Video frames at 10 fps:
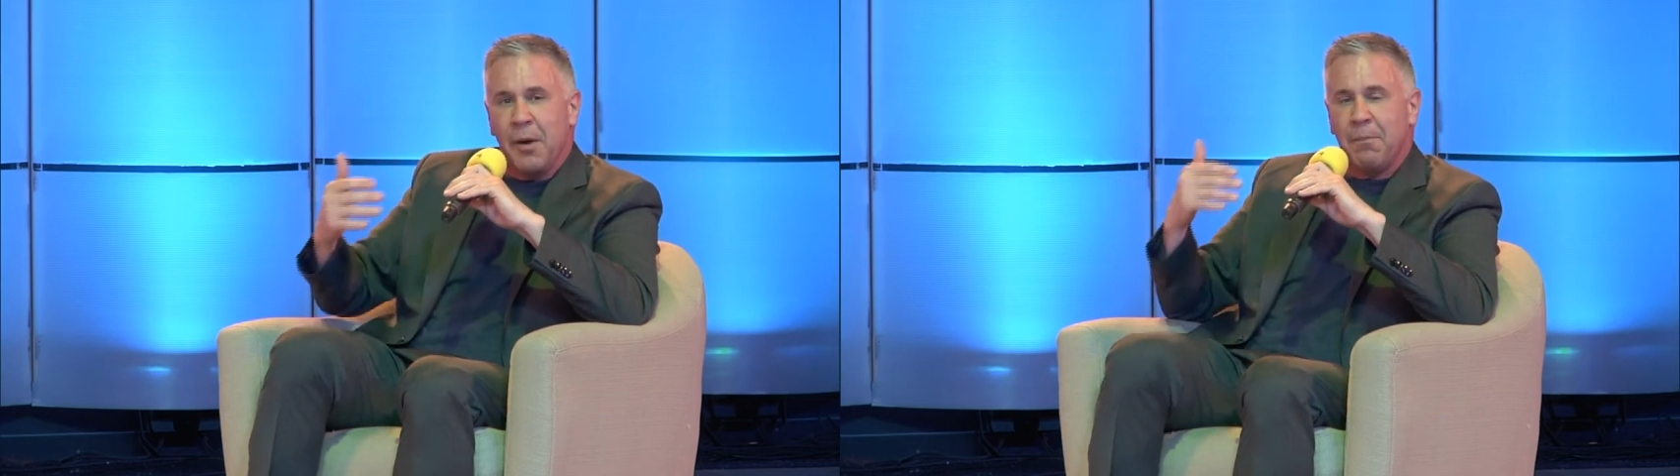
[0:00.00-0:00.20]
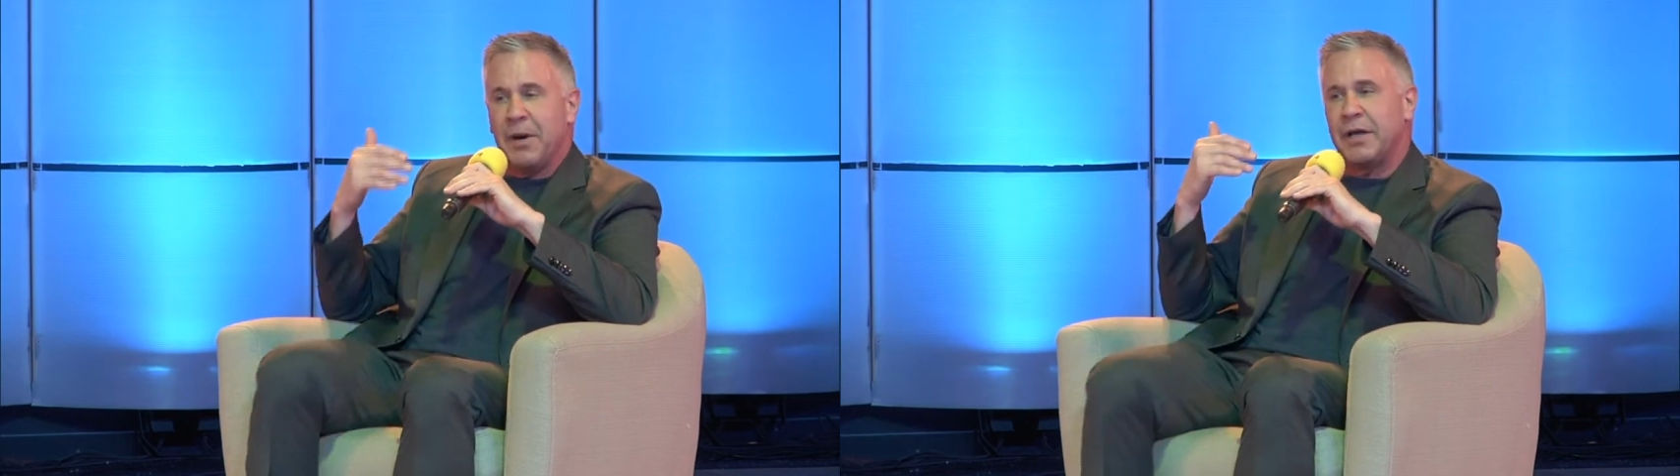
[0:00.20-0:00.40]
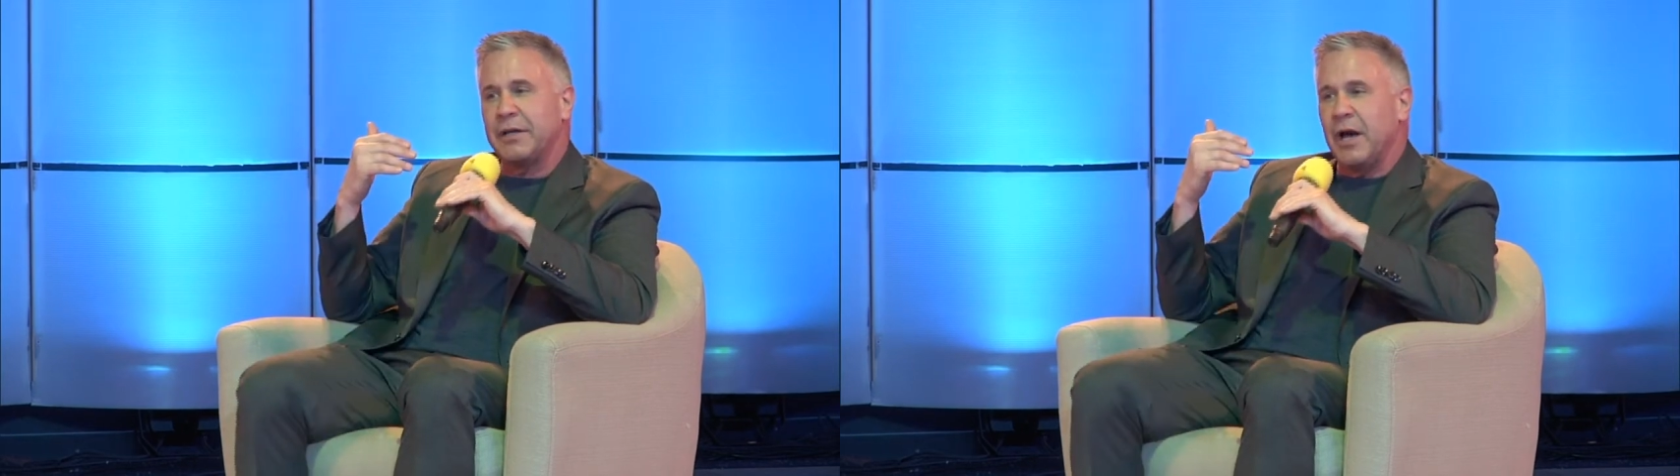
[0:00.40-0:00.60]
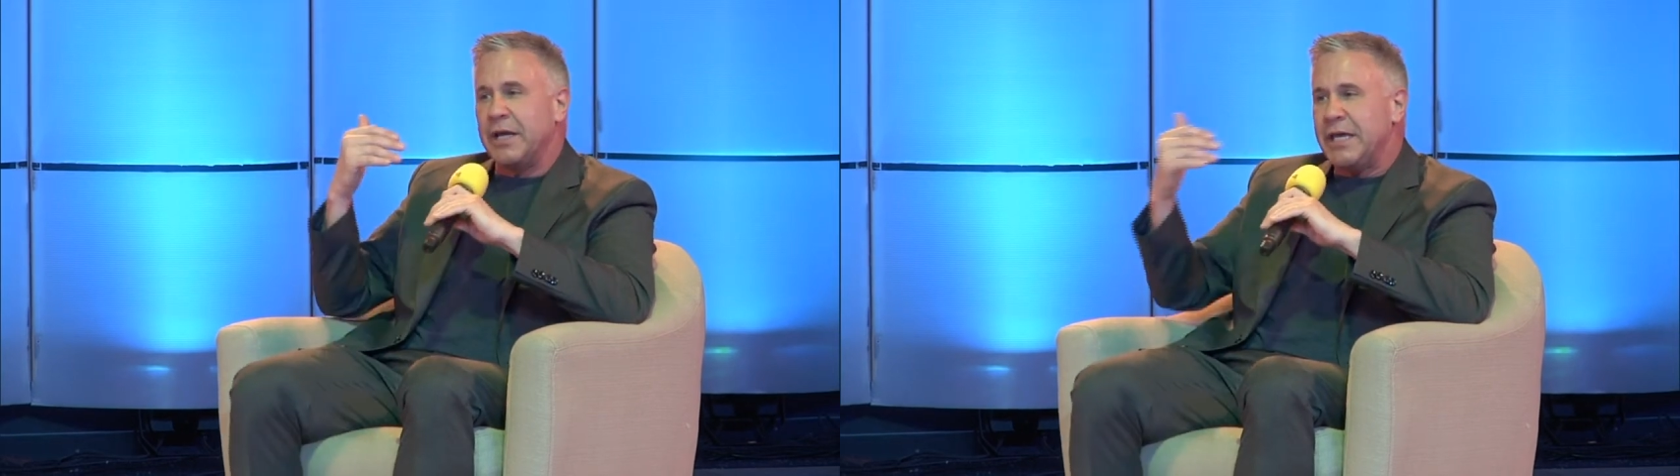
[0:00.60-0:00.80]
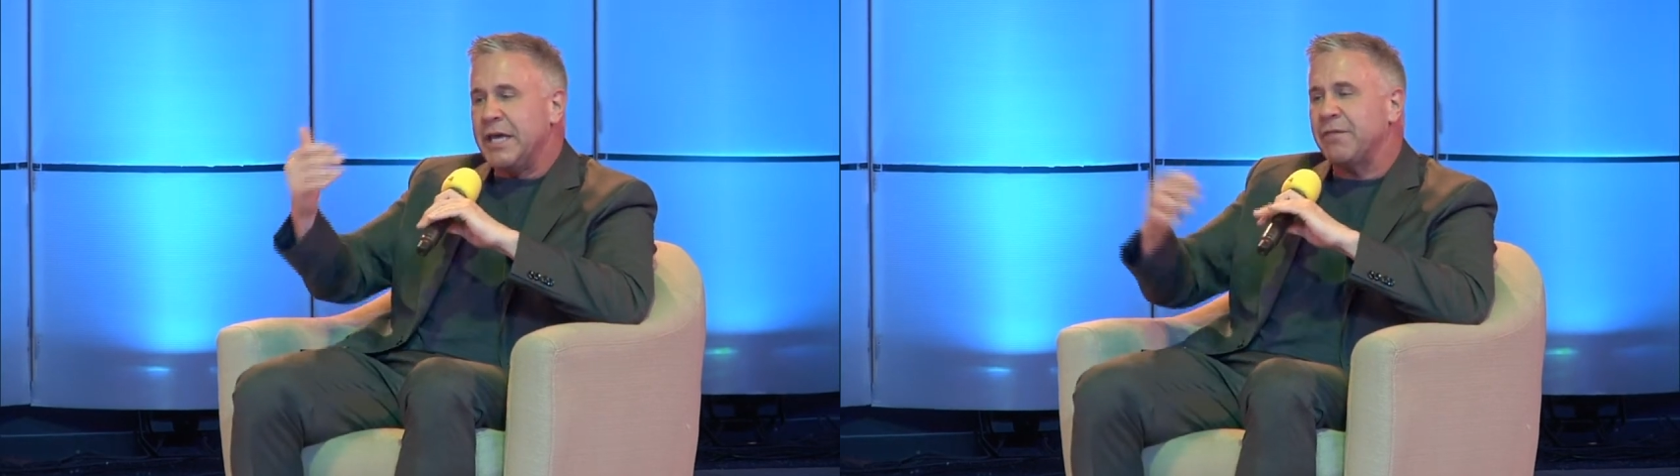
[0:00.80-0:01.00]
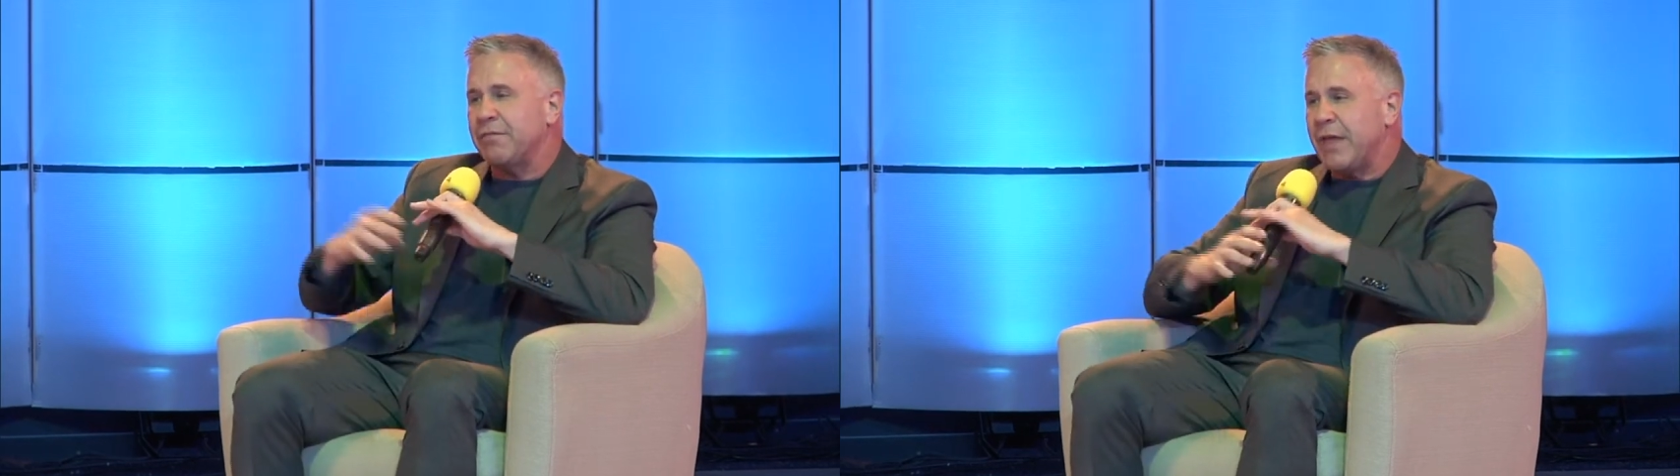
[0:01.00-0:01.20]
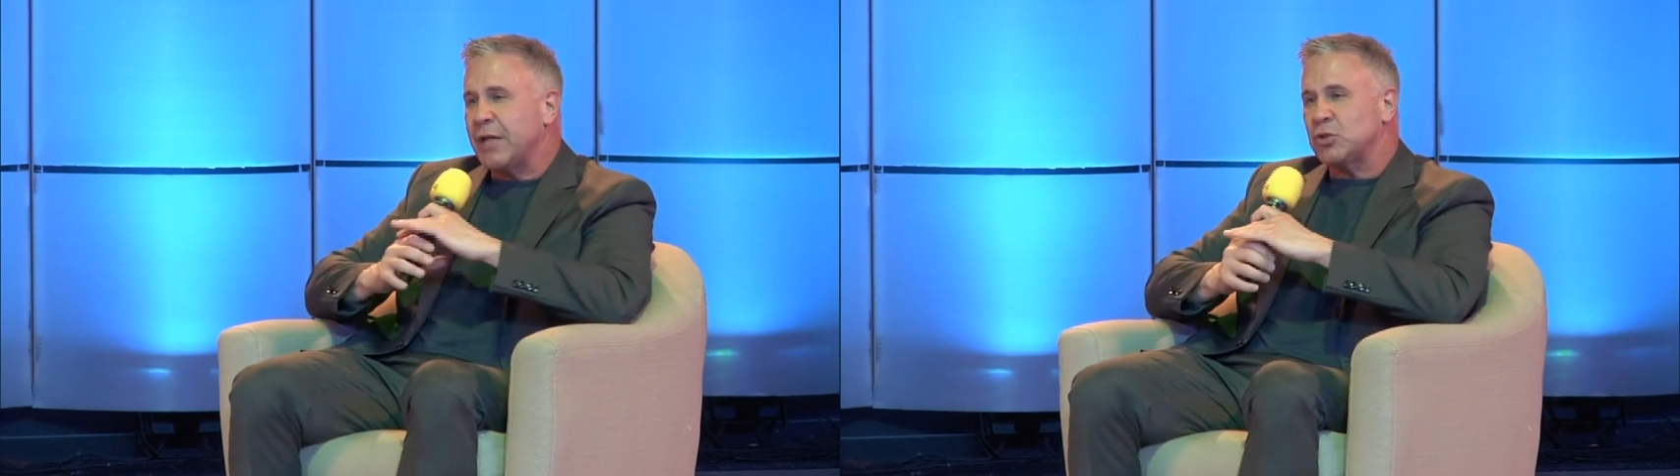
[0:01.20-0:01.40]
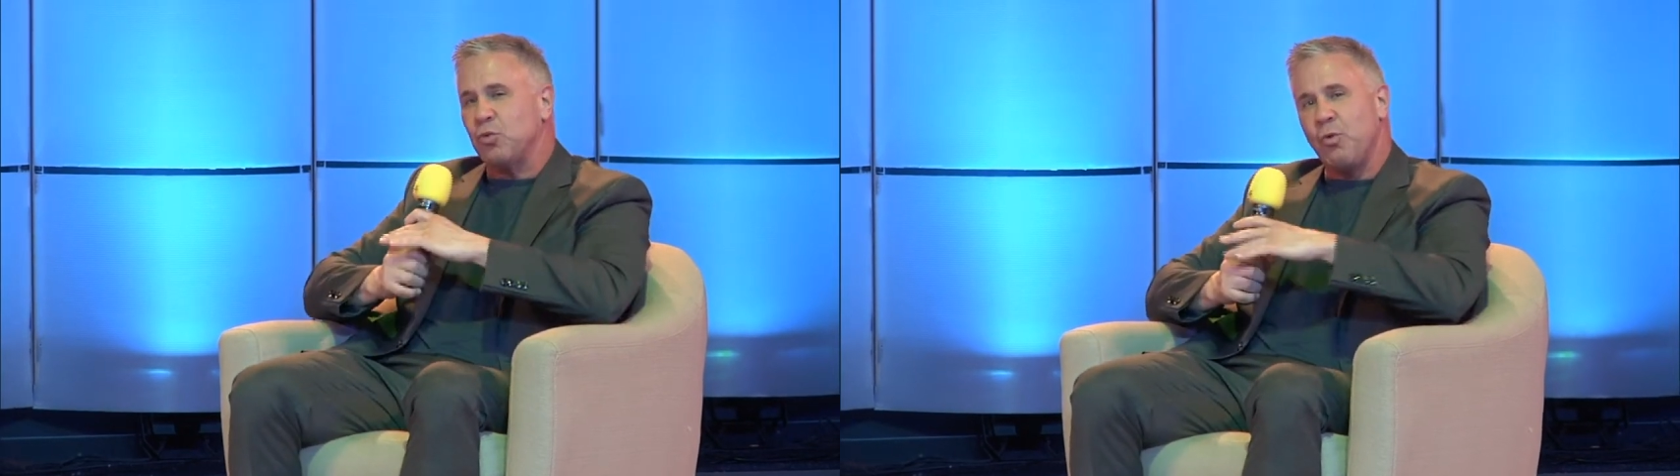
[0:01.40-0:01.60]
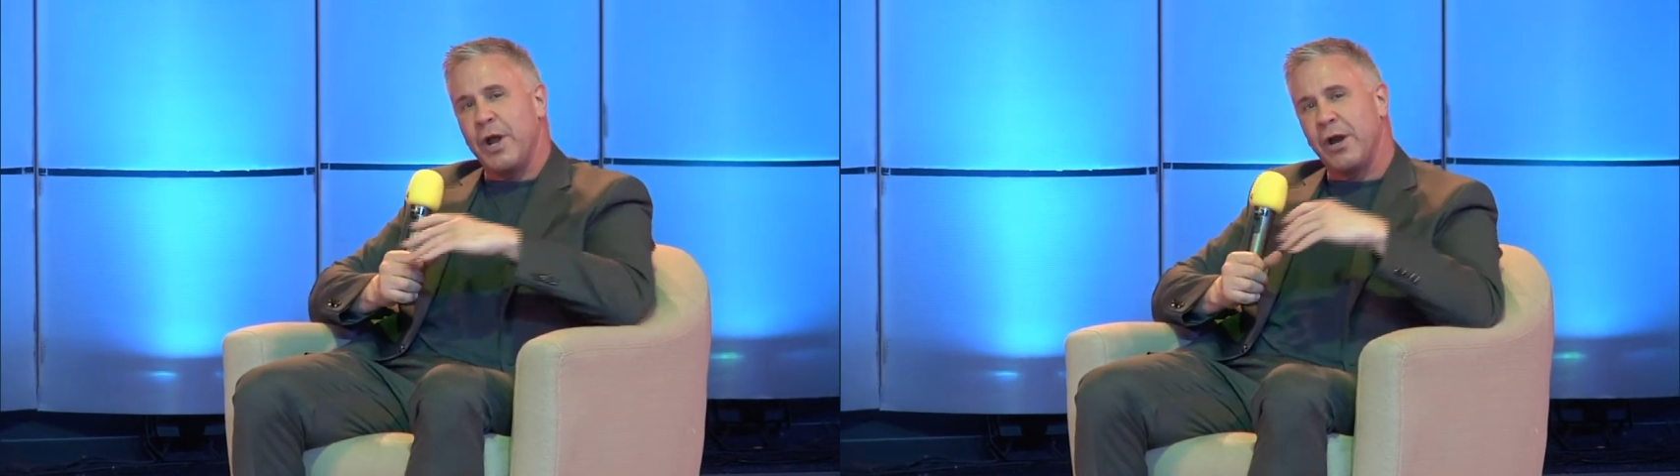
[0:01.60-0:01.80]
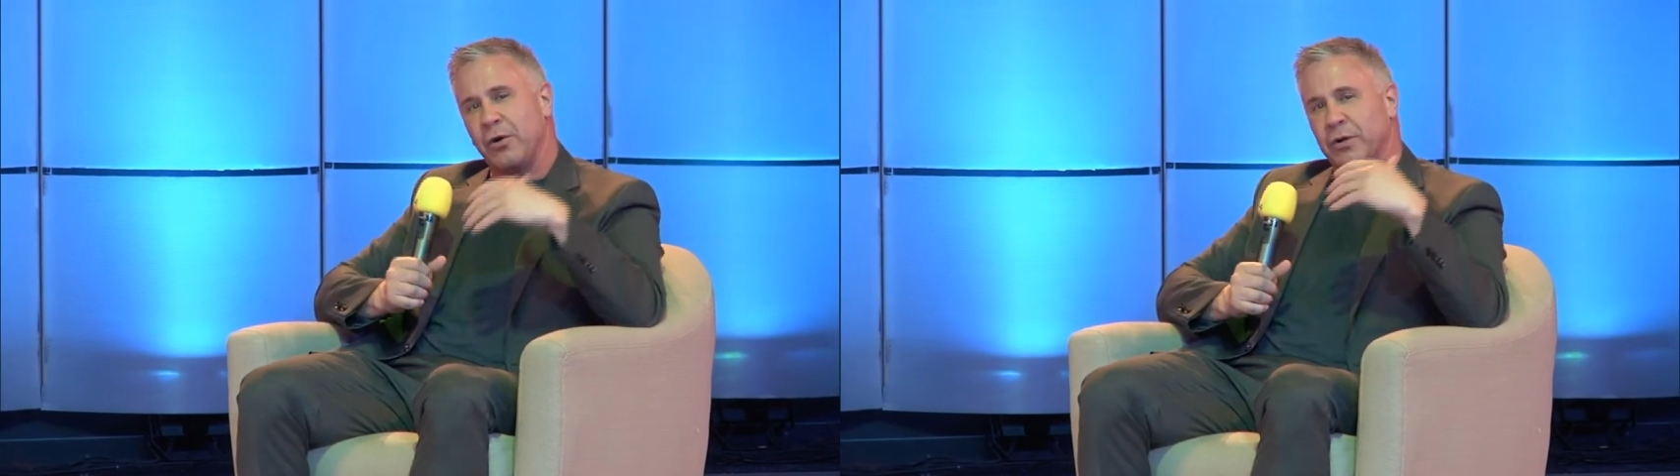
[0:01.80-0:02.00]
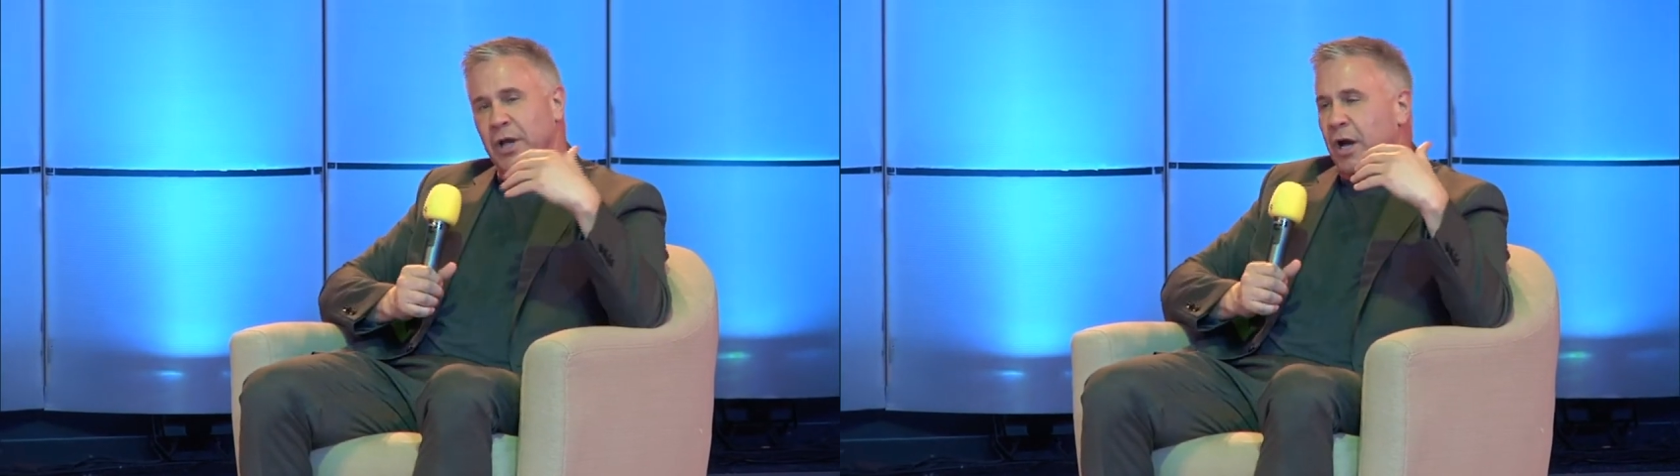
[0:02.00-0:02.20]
But again, that's where